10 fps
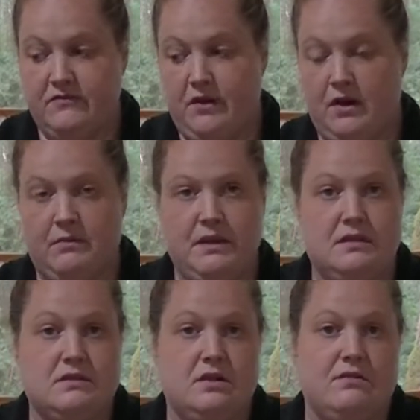far, we
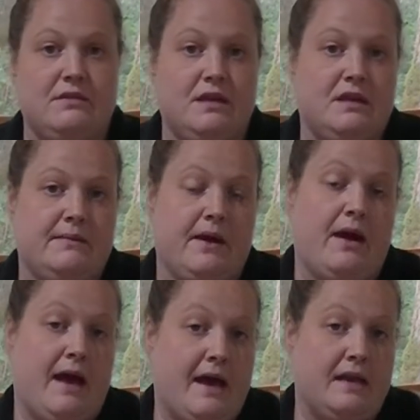can start thinking about
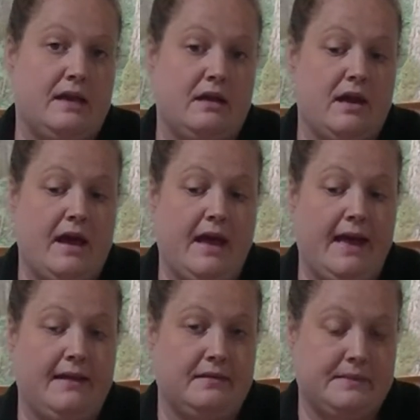adding
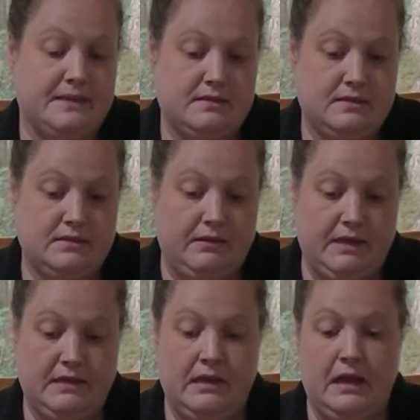elements to
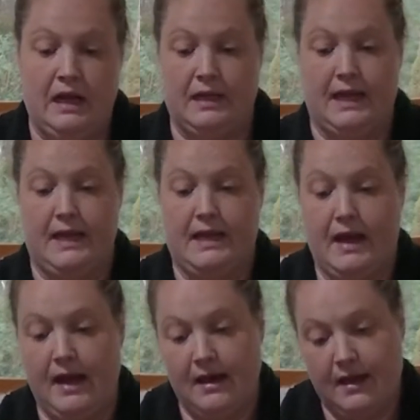it. Like
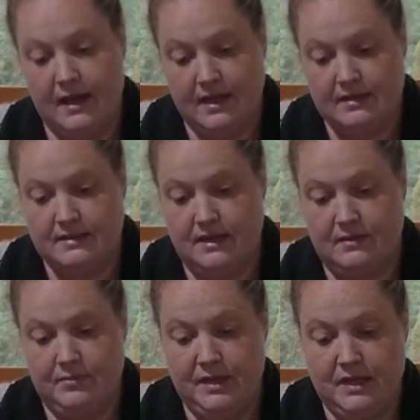eyes and
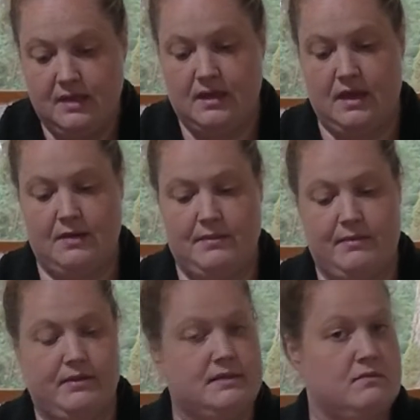a beak and
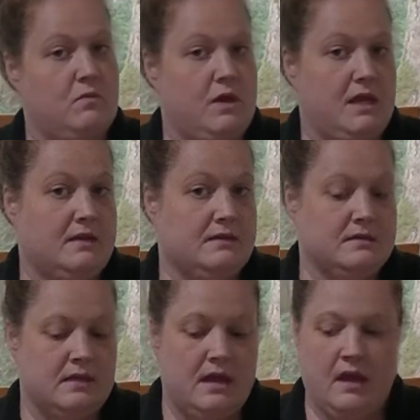maybe some
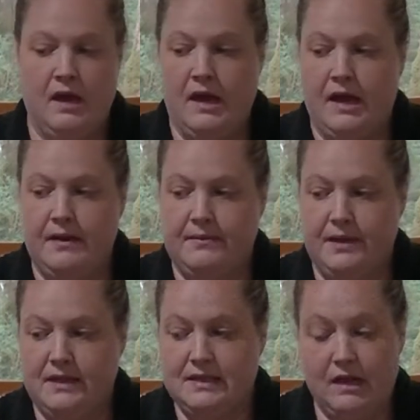wings.
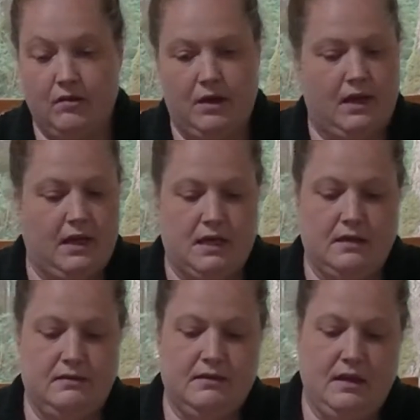And decorating it.
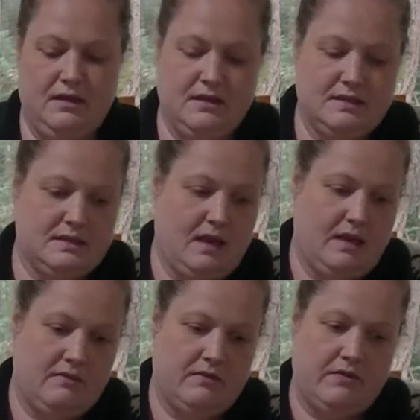And this is
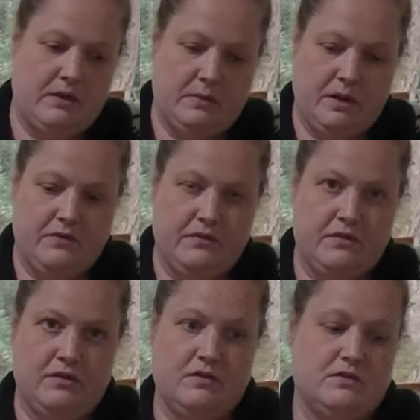kind of the fun part
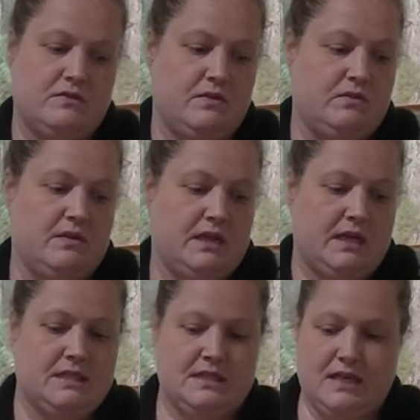for those of you that
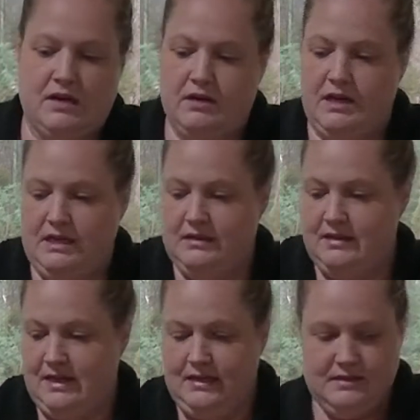like to decorate
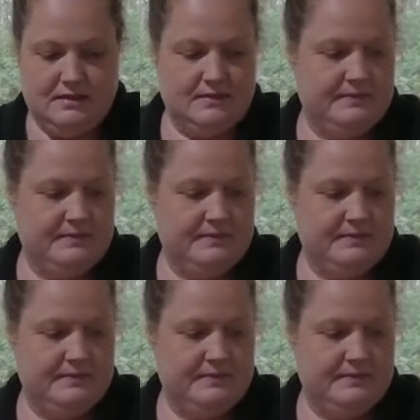things.